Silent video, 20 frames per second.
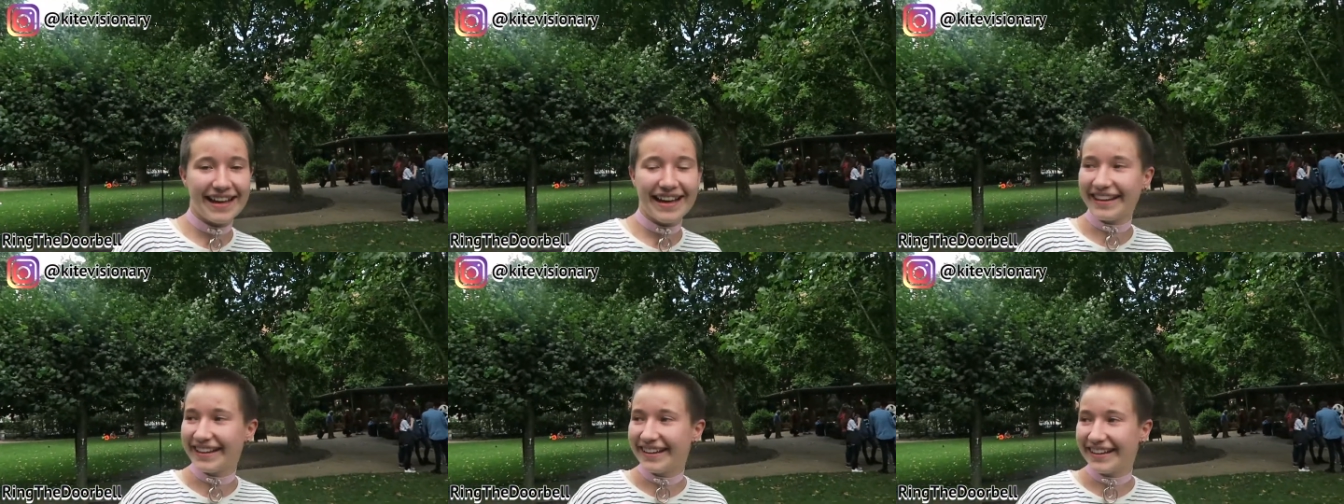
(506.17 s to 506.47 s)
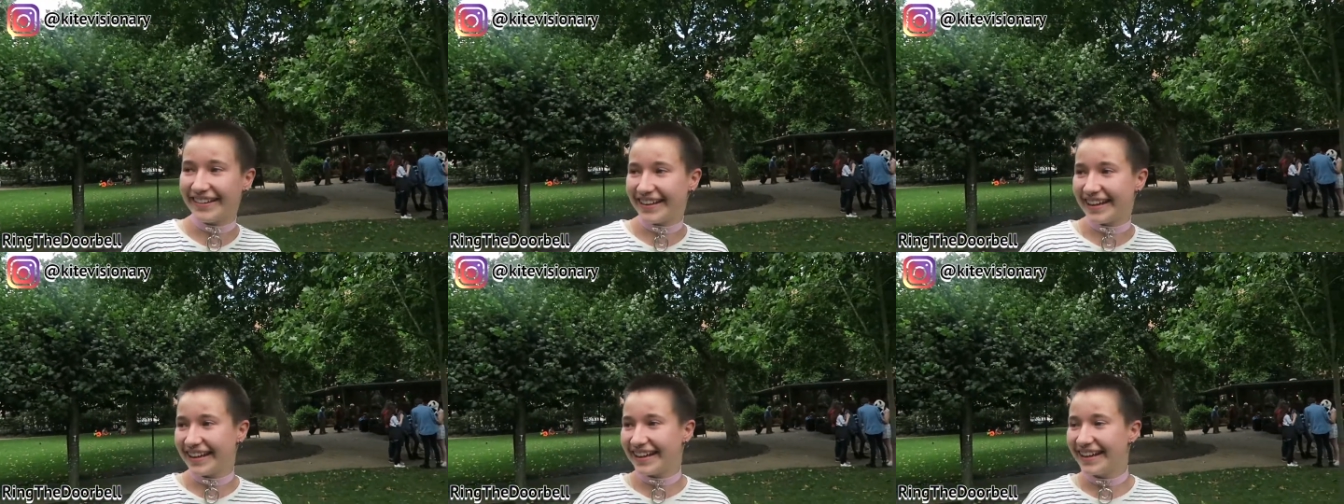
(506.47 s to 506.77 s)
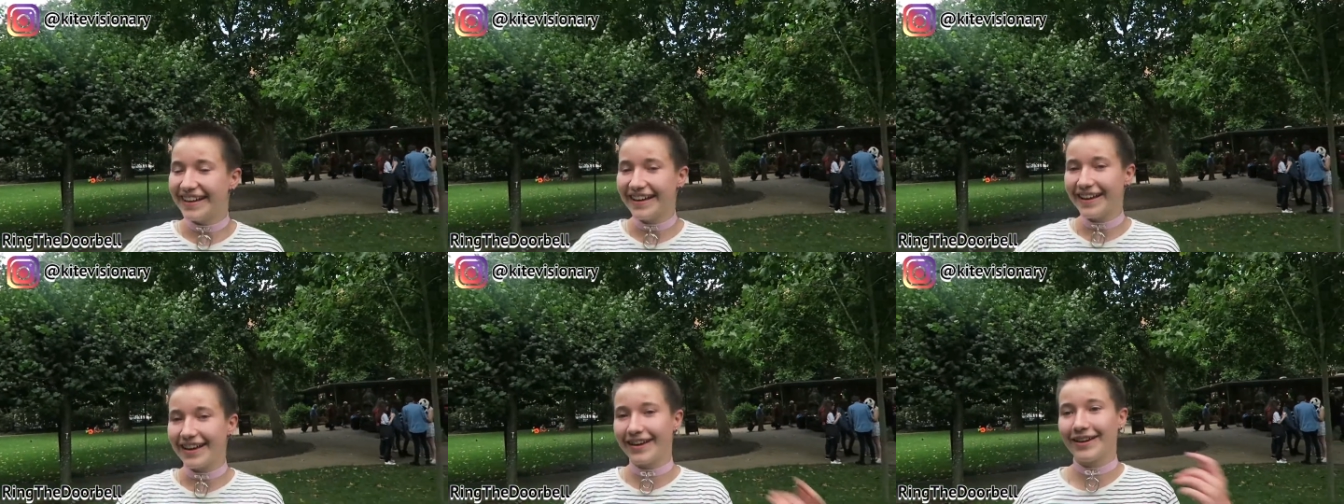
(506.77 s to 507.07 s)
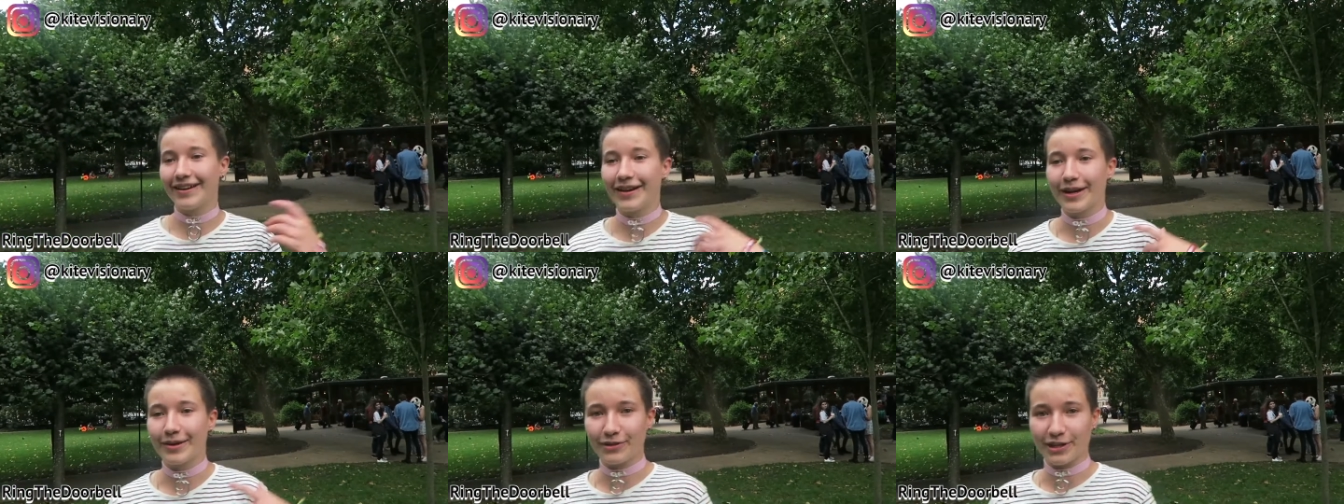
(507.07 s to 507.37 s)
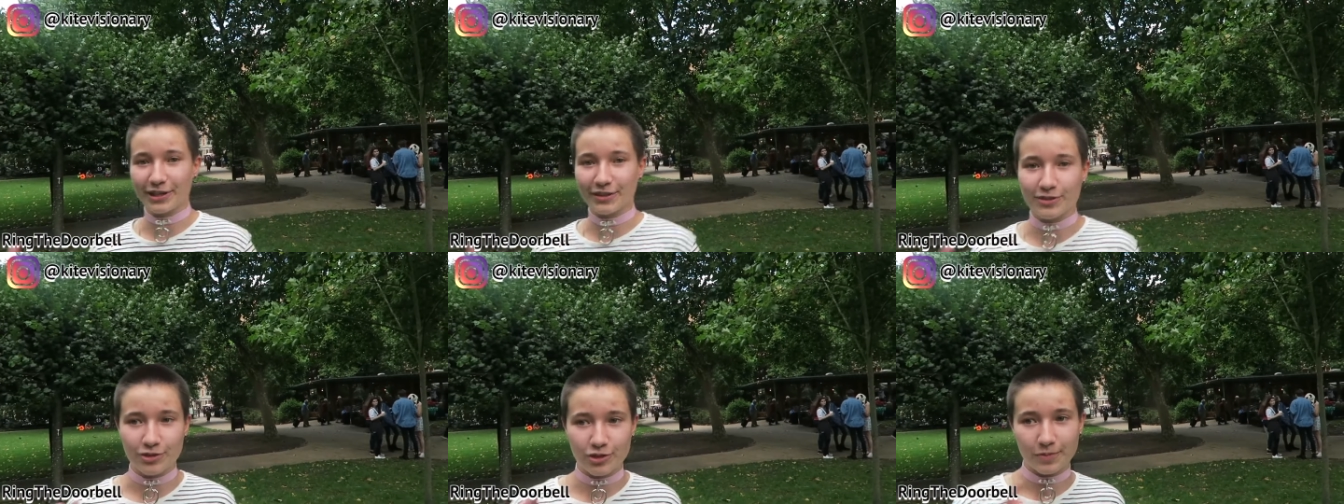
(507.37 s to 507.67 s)
I know, yeah. Uh, I'm
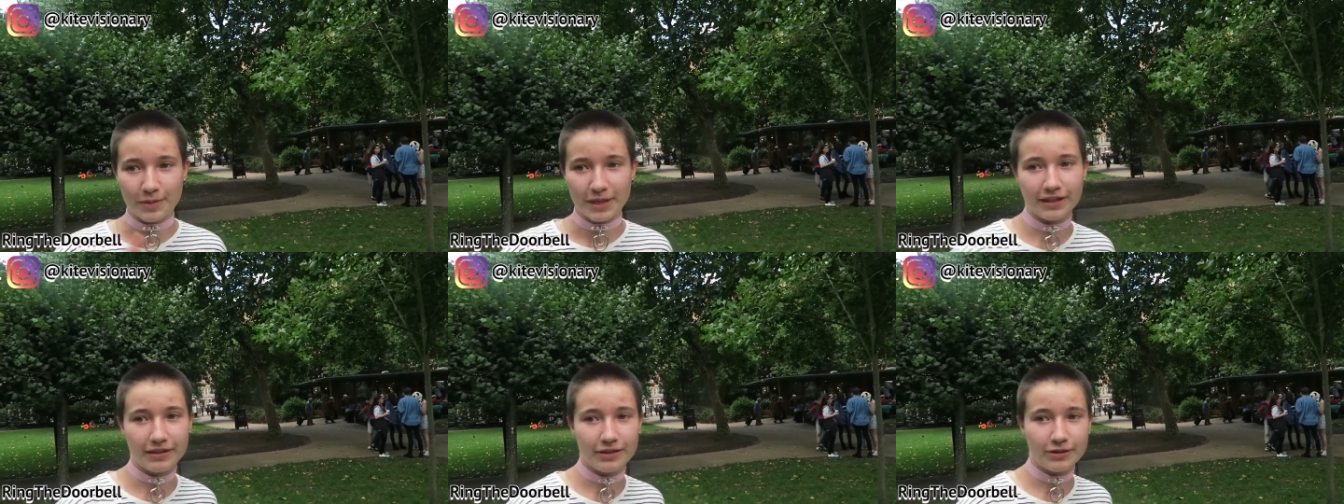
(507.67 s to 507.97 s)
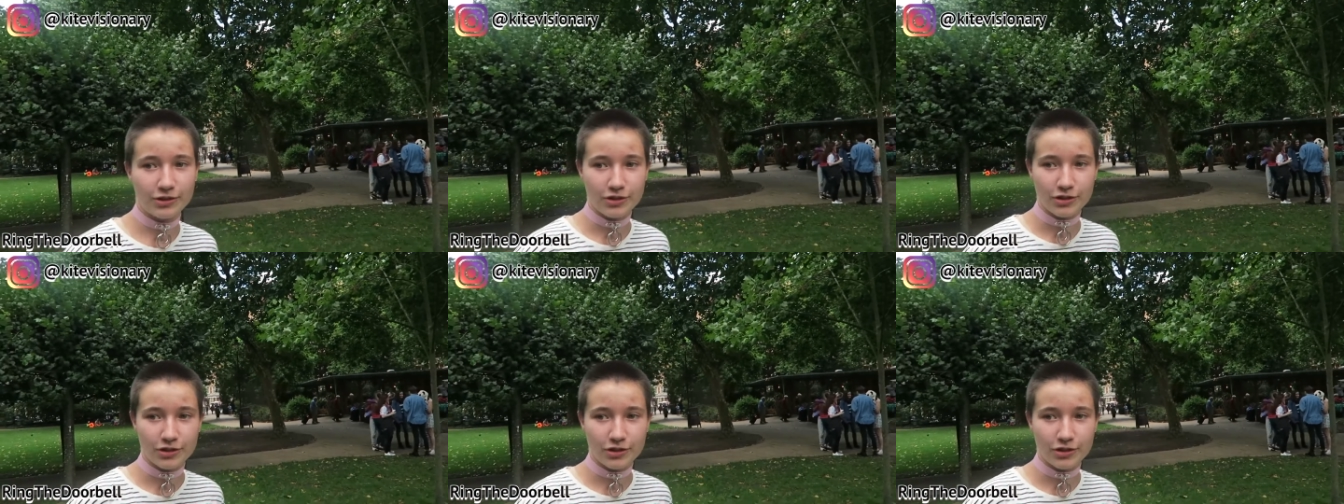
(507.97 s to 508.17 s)
Ring the Doorbell on